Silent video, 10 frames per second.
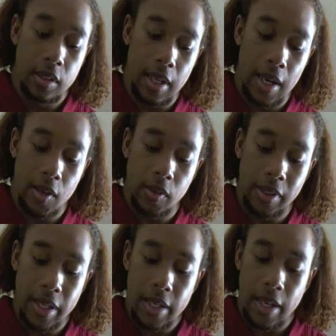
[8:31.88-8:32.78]
Now,
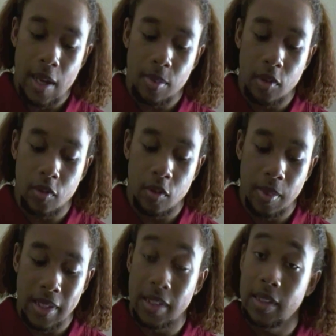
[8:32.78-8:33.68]
that
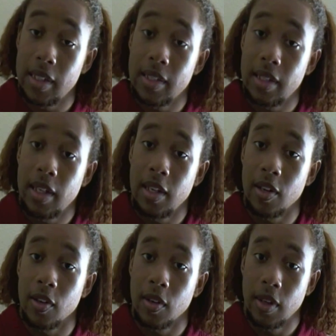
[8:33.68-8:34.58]
haplogroup, as it says
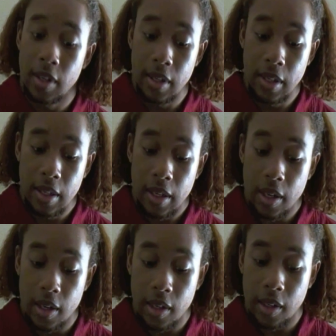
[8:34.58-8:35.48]
here,
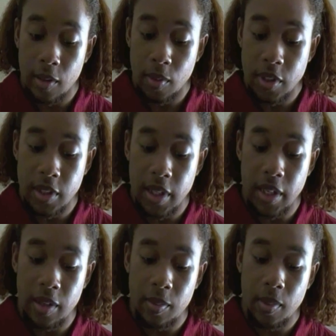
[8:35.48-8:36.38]

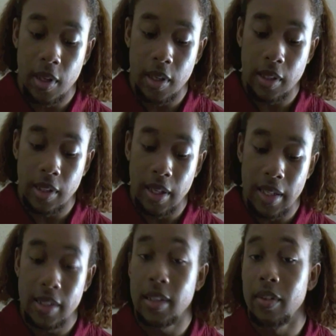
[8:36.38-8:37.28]
originated
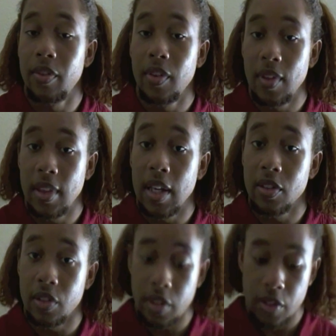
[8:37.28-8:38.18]
less than
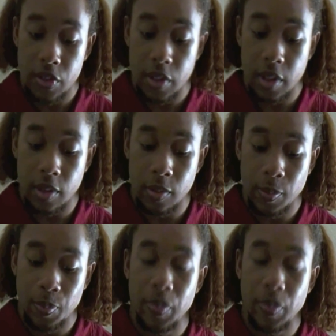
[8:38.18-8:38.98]
50,000 years ago.